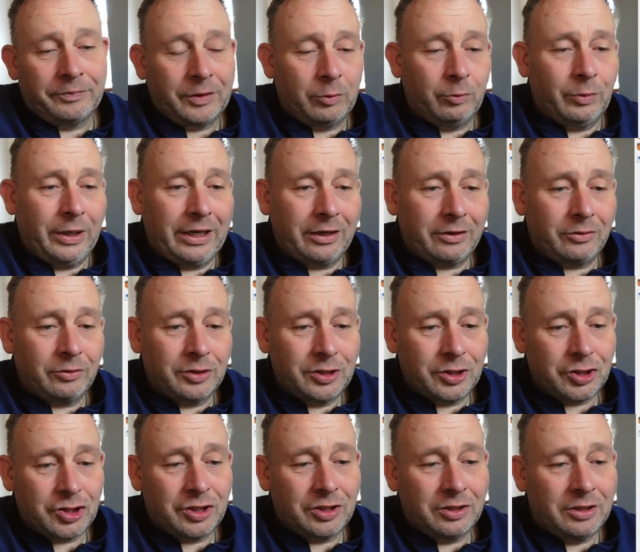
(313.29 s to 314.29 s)
weather
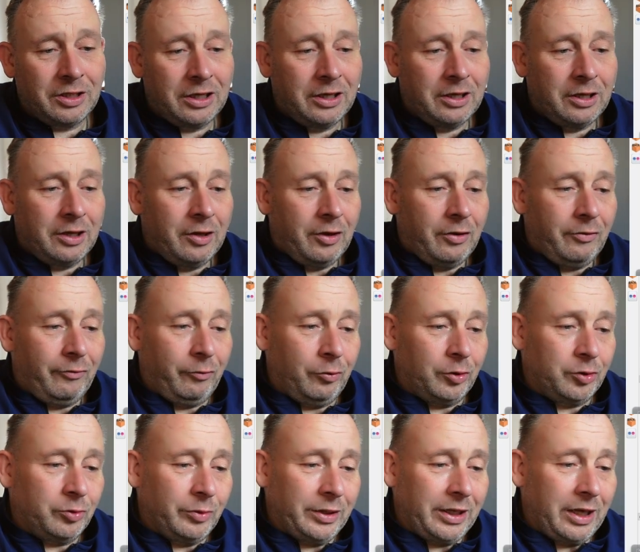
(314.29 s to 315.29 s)
condition
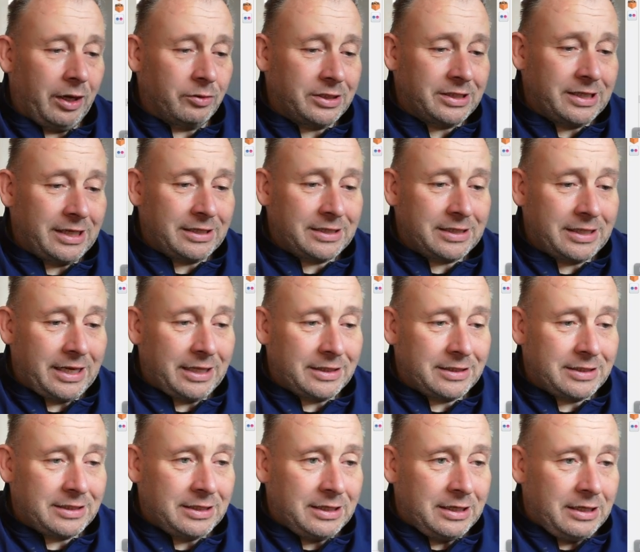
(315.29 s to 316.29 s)
for doing outside
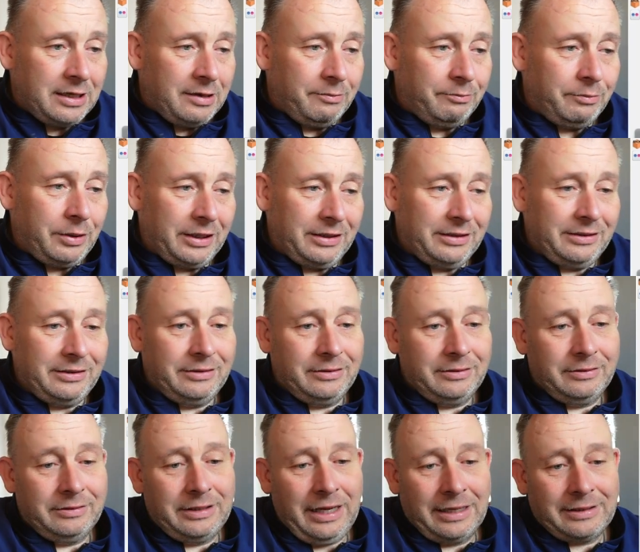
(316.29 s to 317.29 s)
scans, but
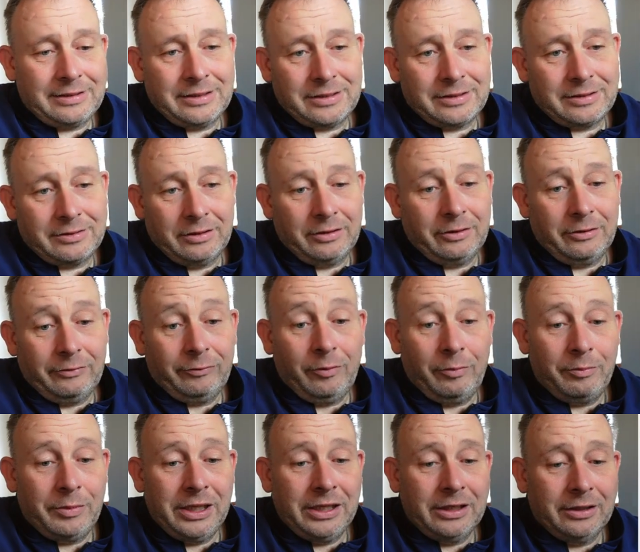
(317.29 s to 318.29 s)
that is for
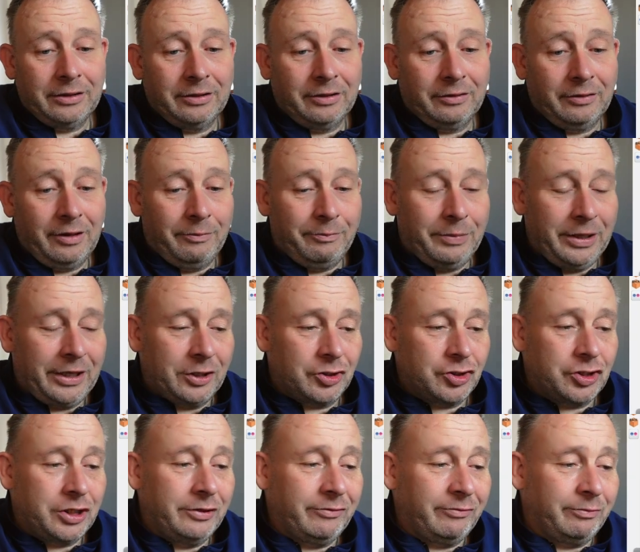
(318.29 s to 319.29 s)
me a big
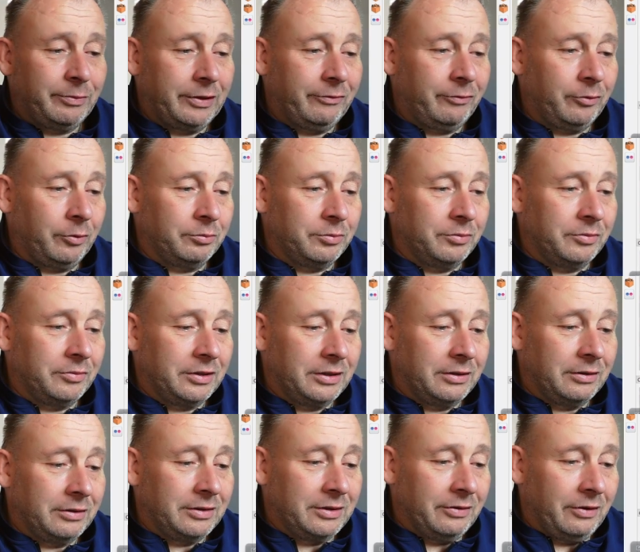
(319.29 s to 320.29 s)
achievement
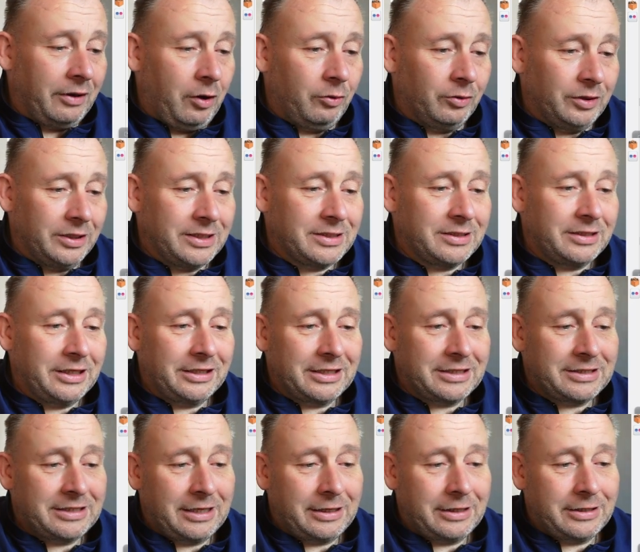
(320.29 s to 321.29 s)
from how this data
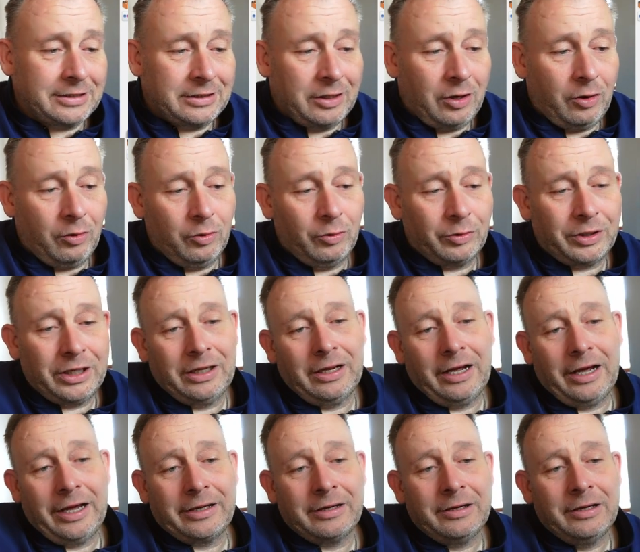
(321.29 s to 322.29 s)
set is now looking
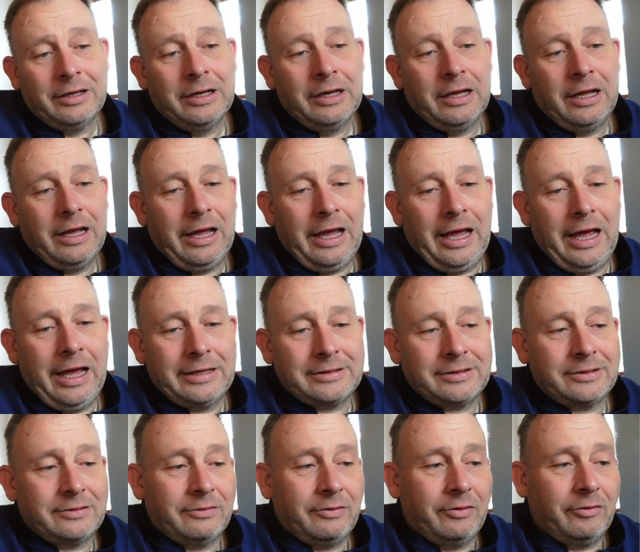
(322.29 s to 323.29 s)
like
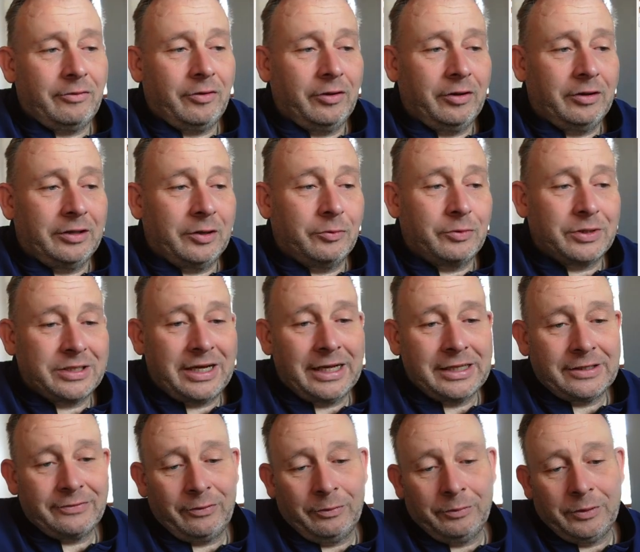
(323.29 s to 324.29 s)
as the
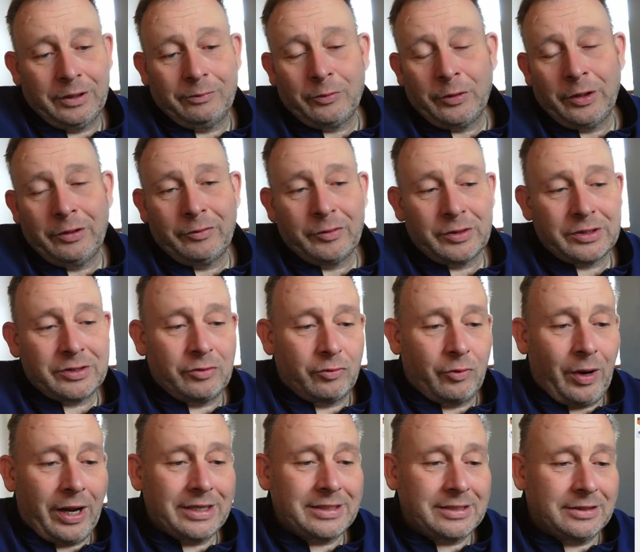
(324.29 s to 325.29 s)
results from the previous
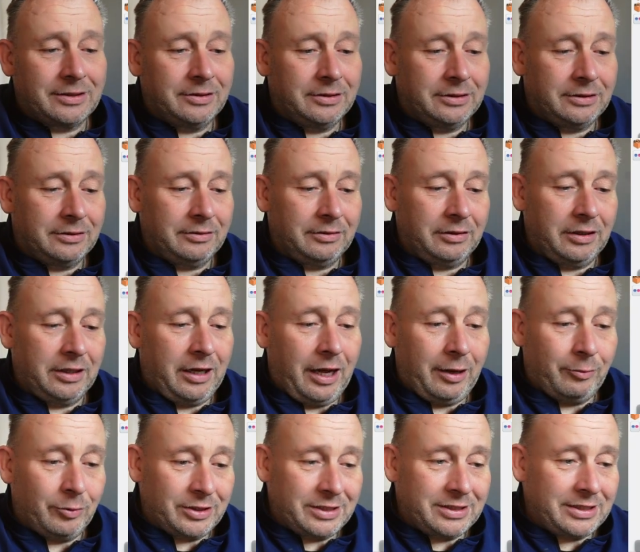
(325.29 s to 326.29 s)
horizon. And
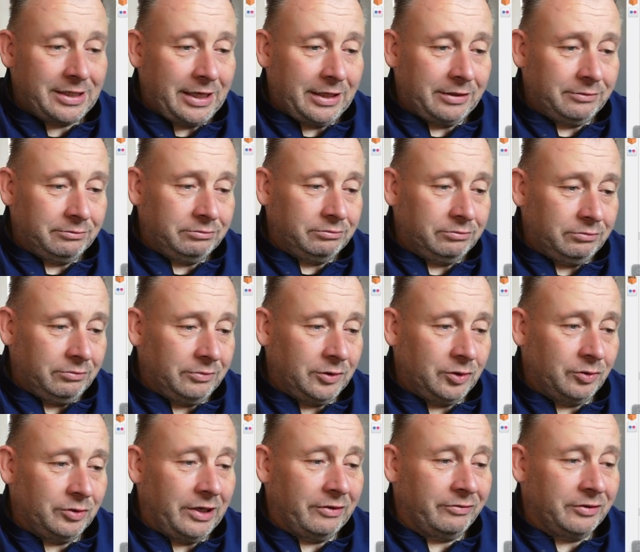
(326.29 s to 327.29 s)
I would say
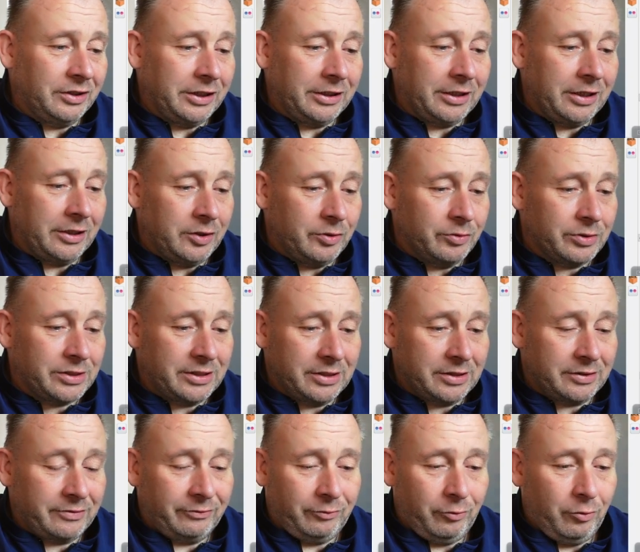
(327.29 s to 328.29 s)
you definitely can use
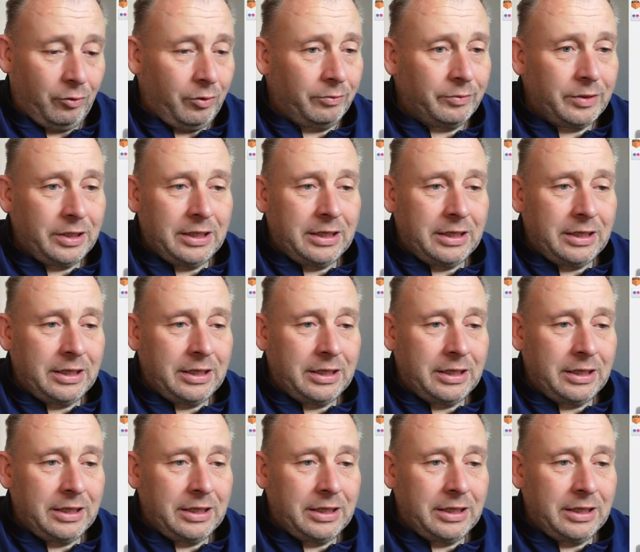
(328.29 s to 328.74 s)
this for